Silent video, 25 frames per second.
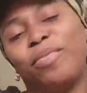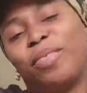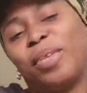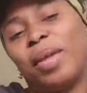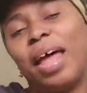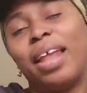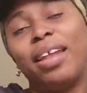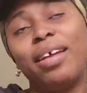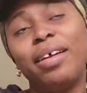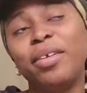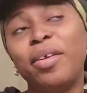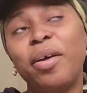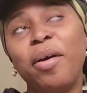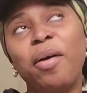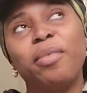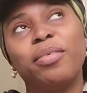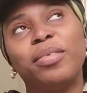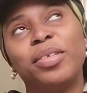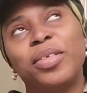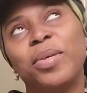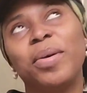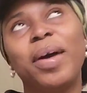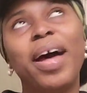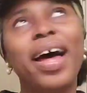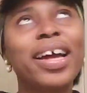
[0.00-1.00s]
don't know.
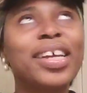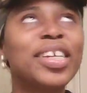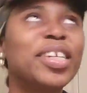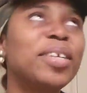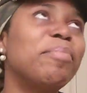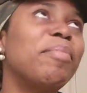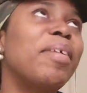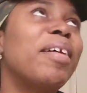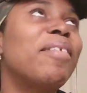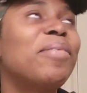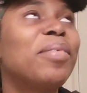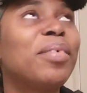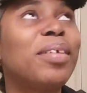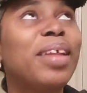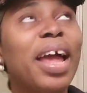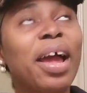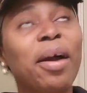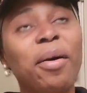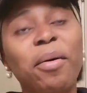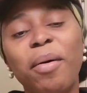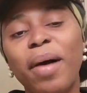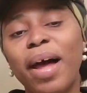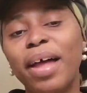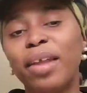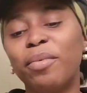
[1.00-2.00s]
To her, she might feel like,
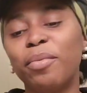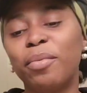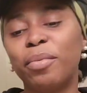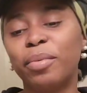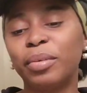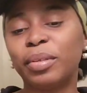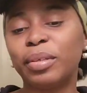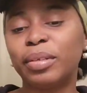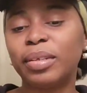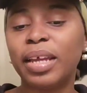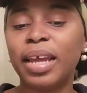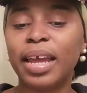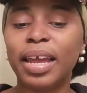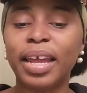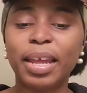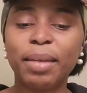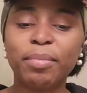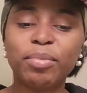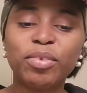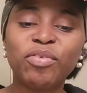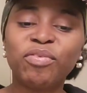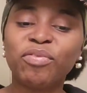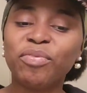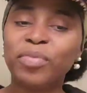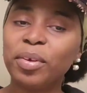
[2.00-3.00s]
oh, I don't want
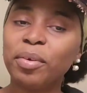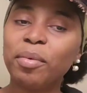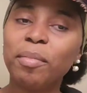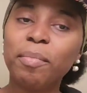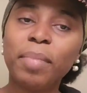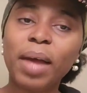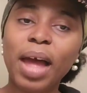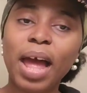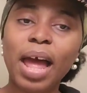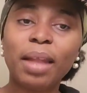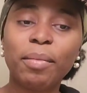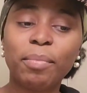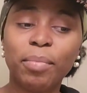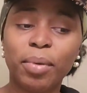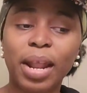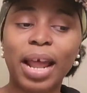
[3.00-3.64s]
him to feel bad,